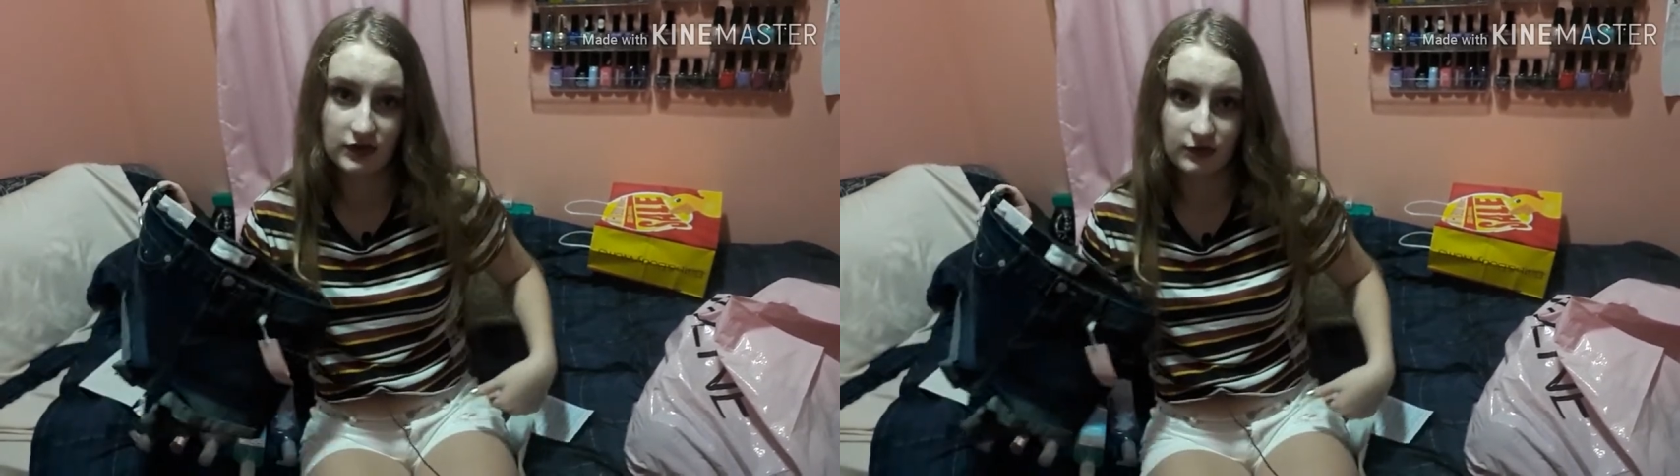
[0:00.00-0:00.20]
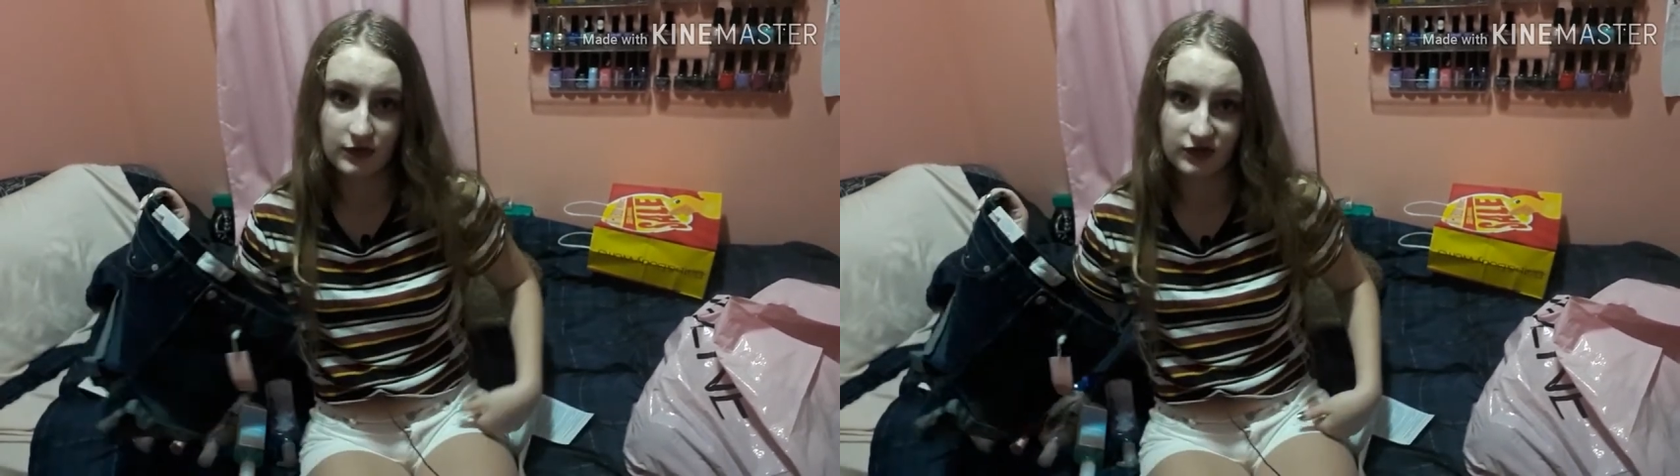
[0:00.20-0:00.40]

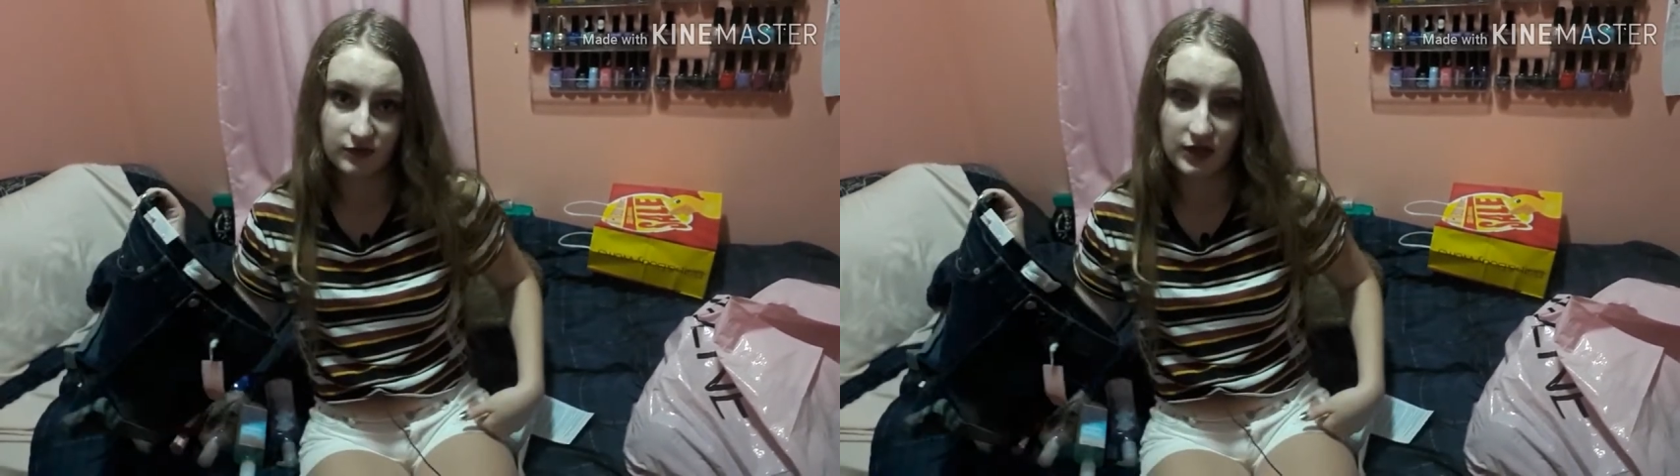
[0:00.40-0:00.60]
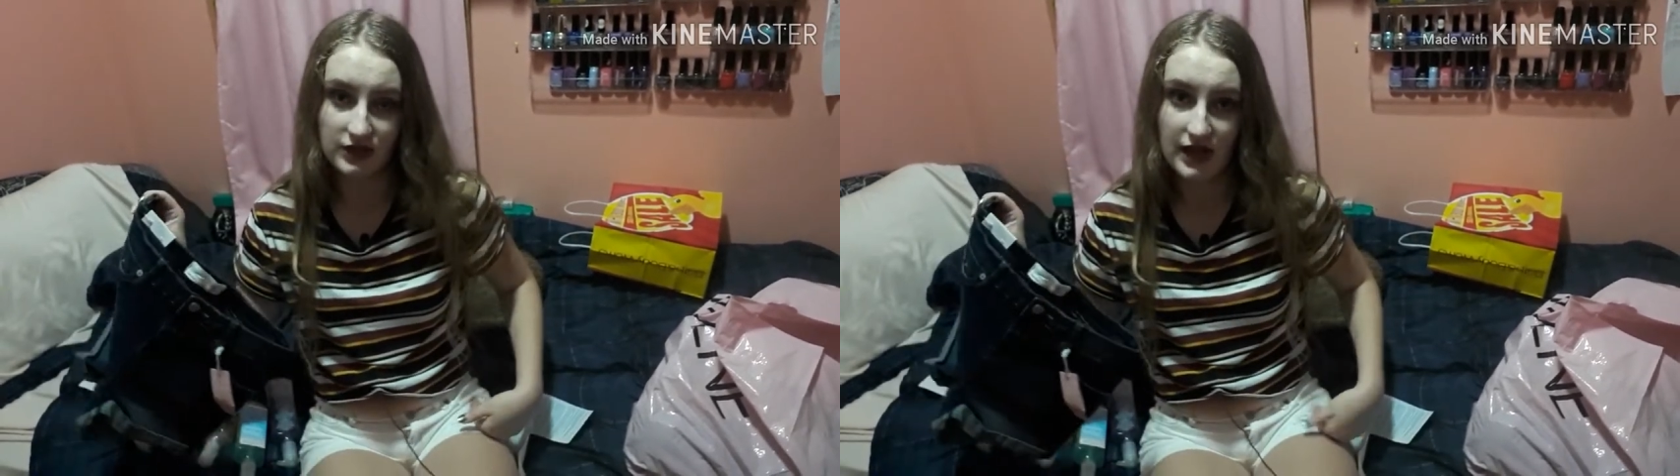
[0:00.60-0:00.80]
as the ones I'm
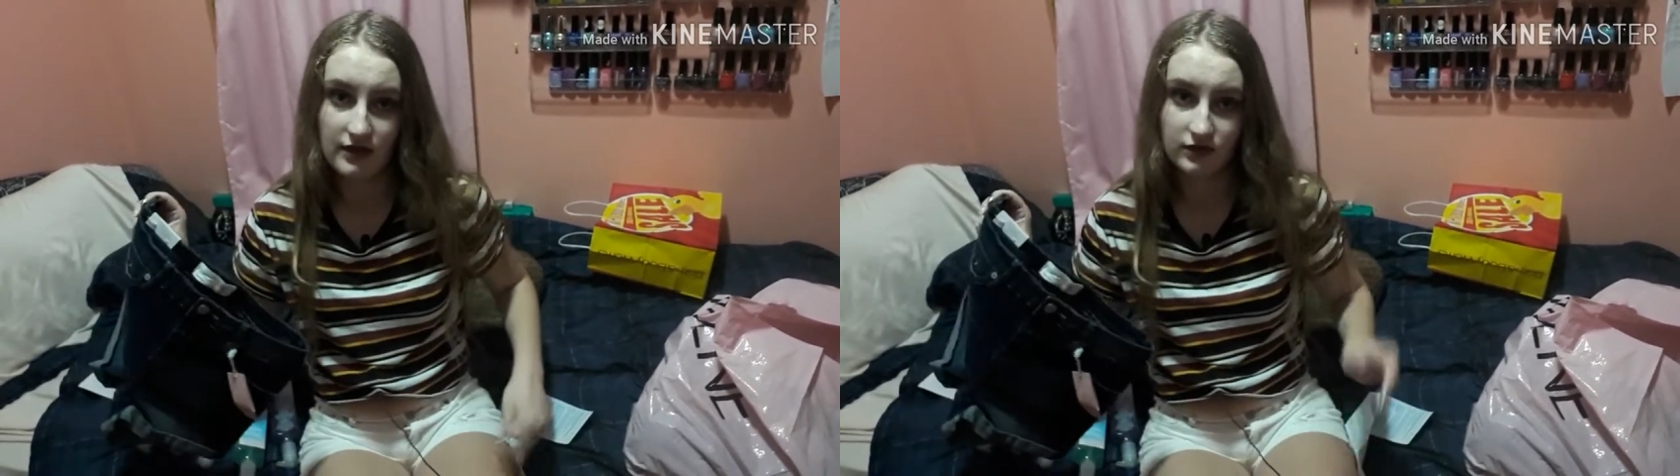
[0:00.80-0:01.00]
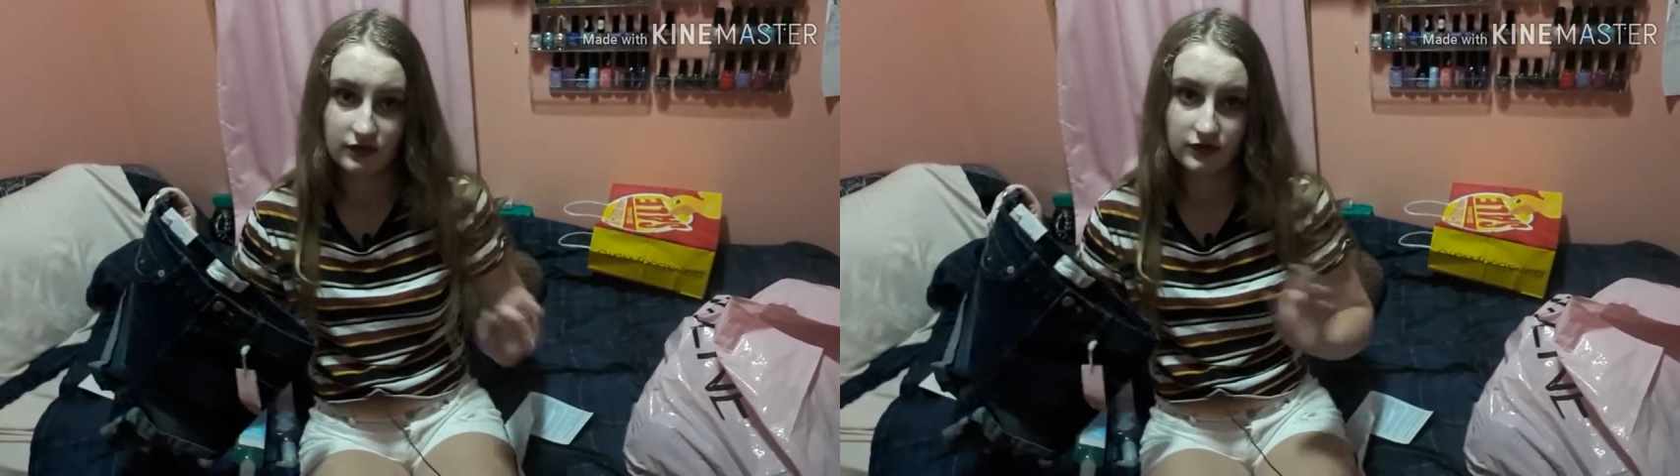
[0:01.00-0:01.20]
wearing
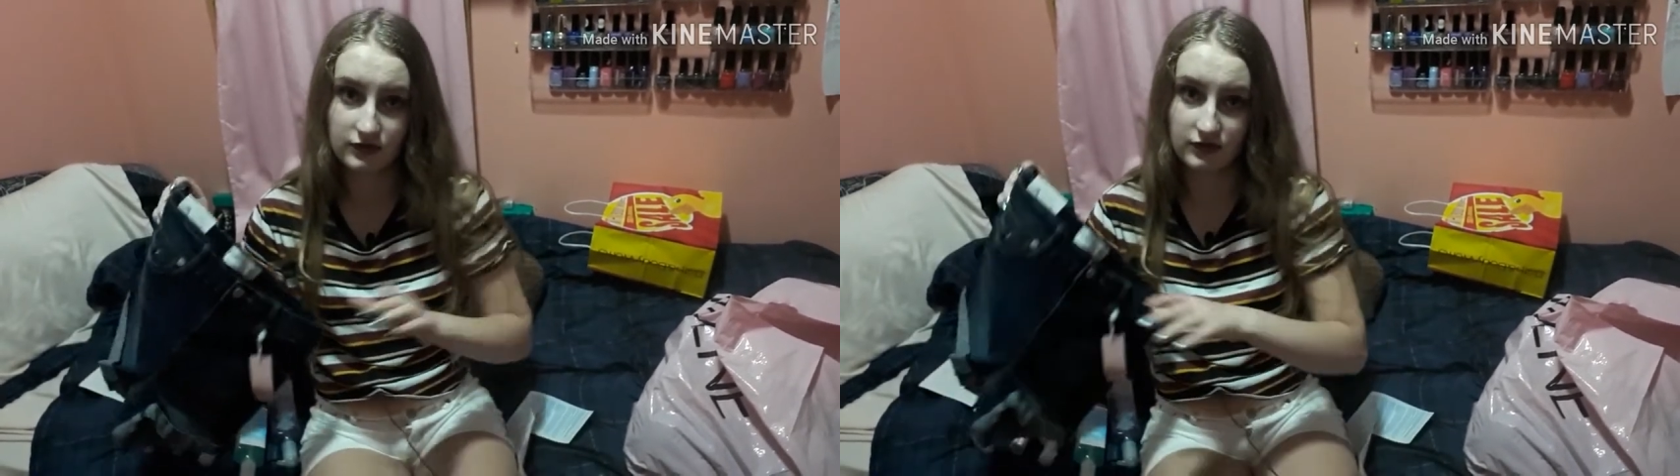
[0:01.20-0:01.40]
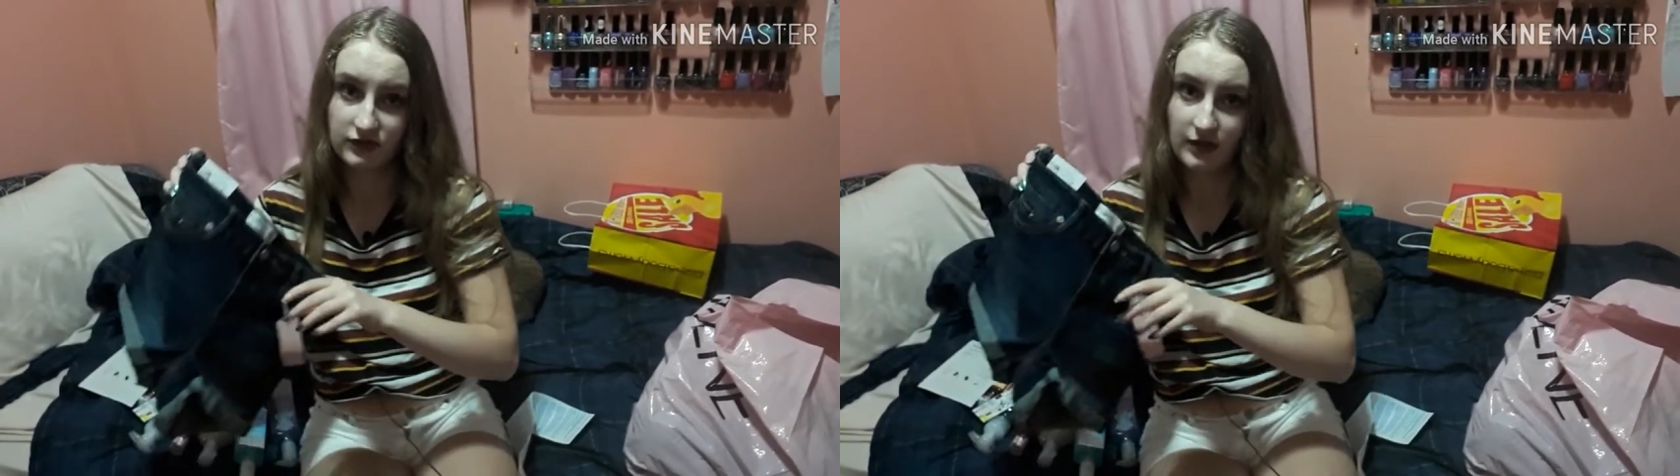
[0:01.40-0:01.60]
now because
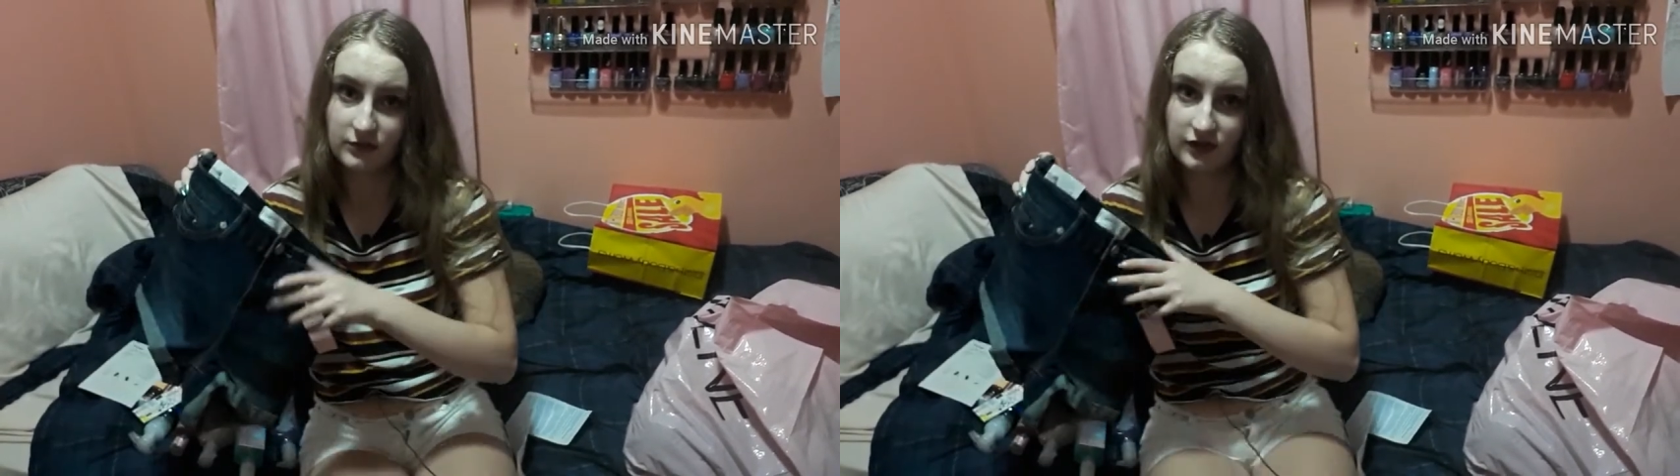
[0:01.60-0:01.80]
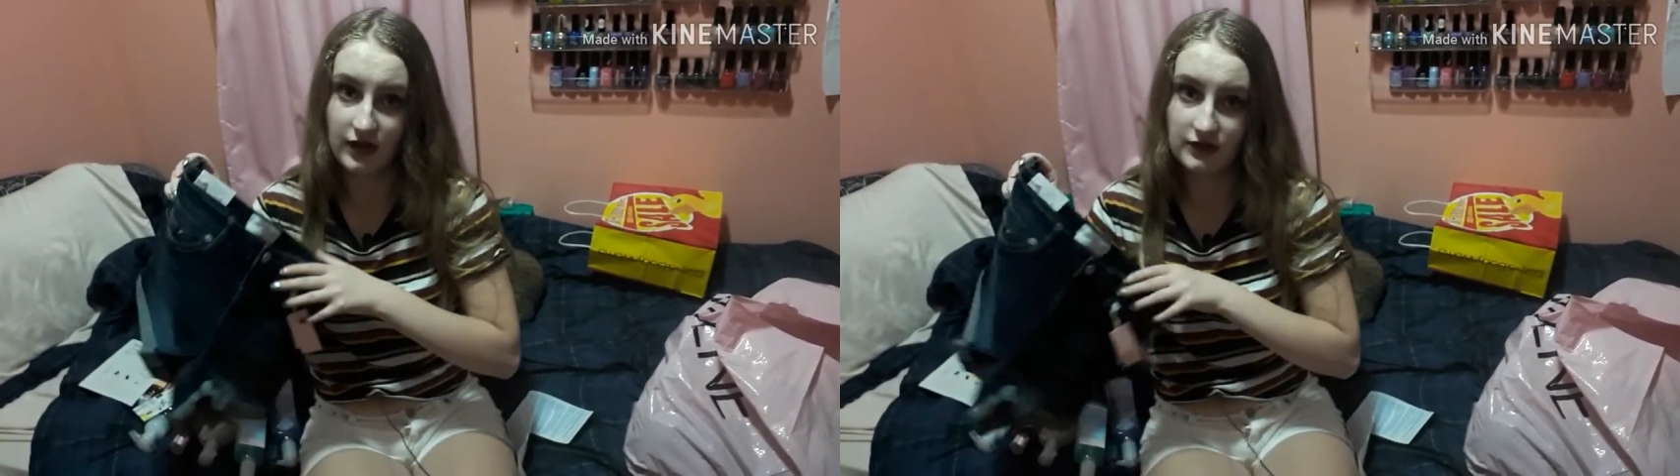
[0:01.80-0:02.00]
they're the
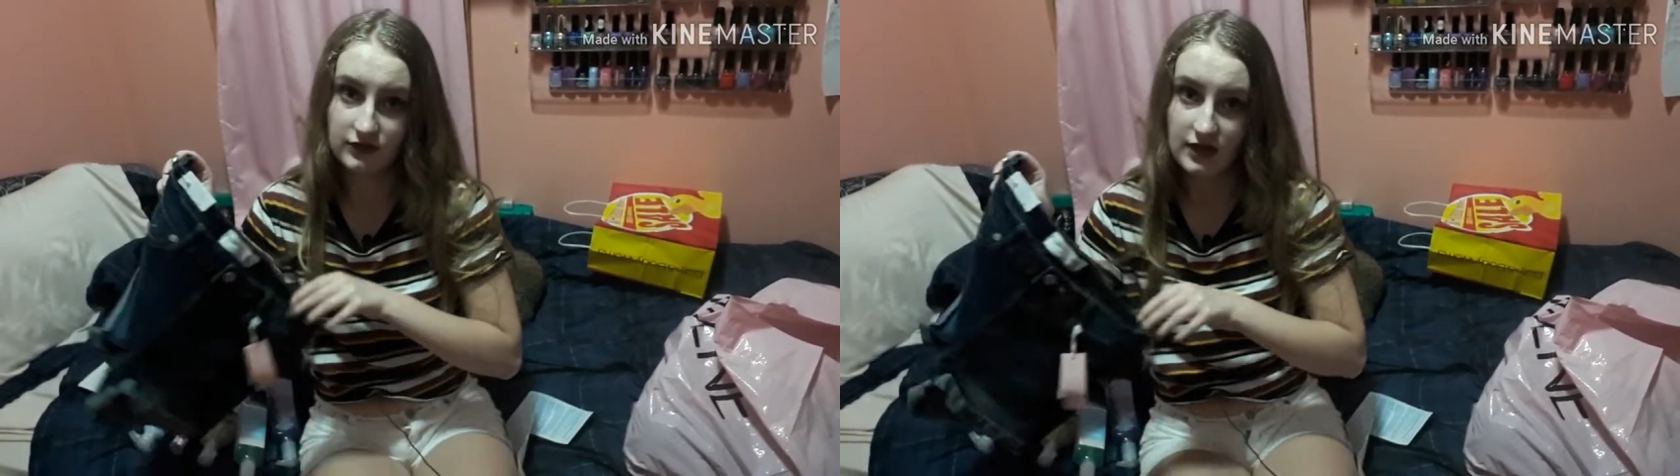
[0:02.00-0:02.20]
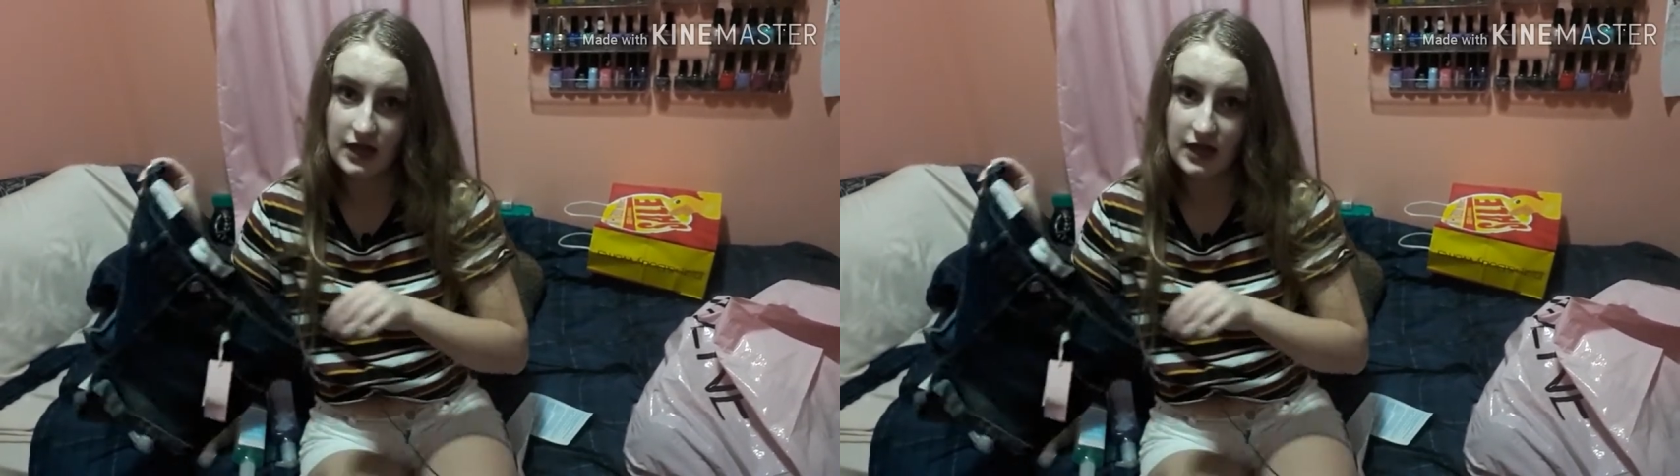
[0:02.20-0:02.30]
same size.